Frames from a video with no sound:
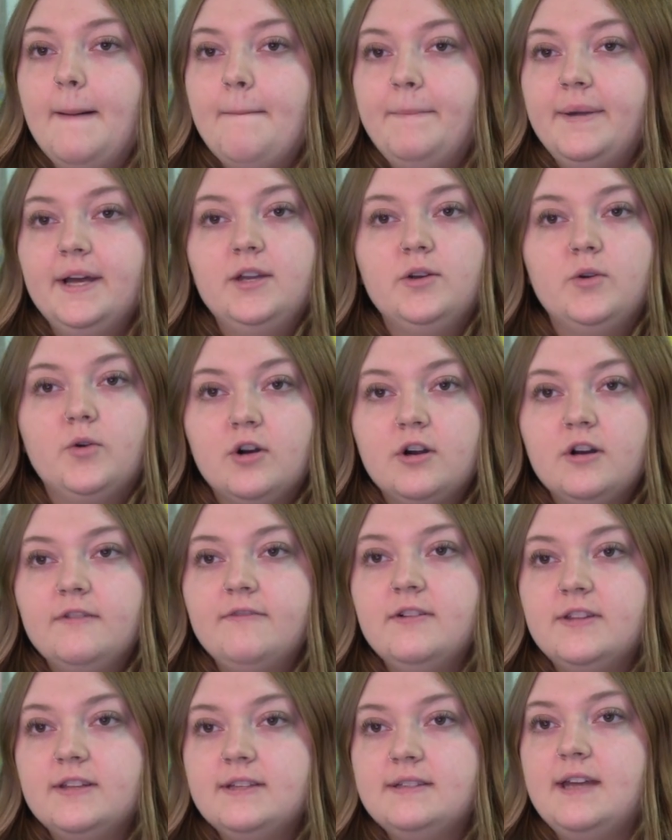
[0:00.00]
But in order
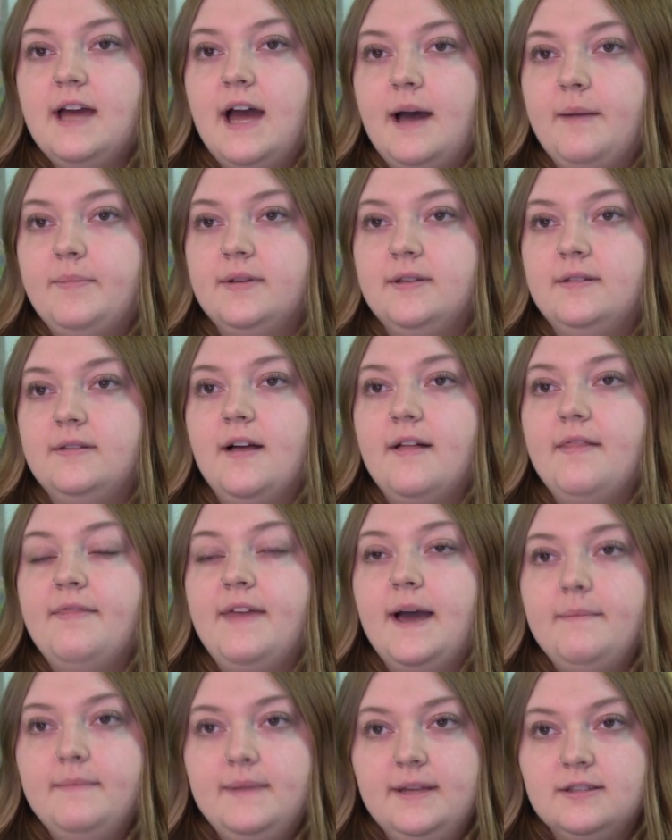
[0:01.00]
for this to happen,
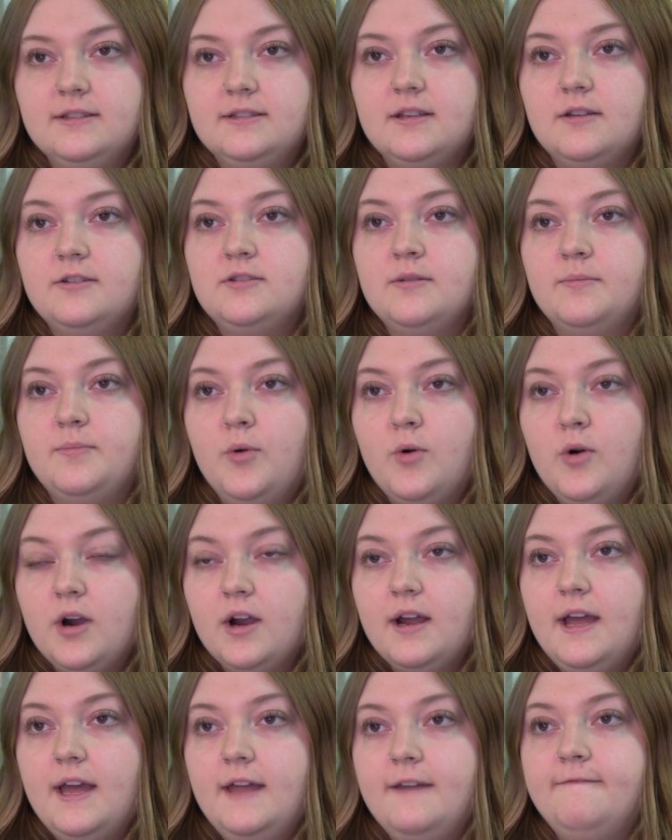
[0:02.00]
that means
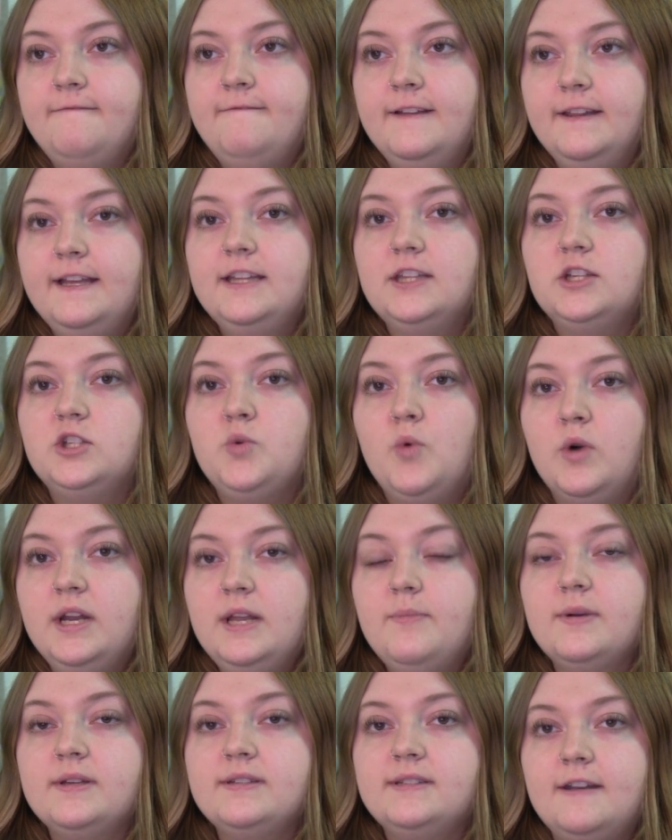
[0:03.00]
support and filling the
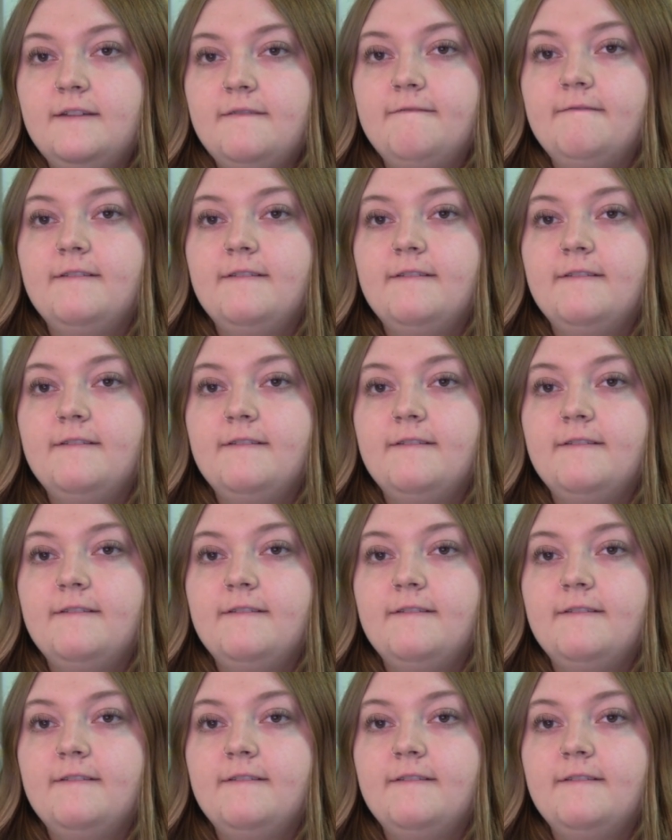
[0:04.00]
20%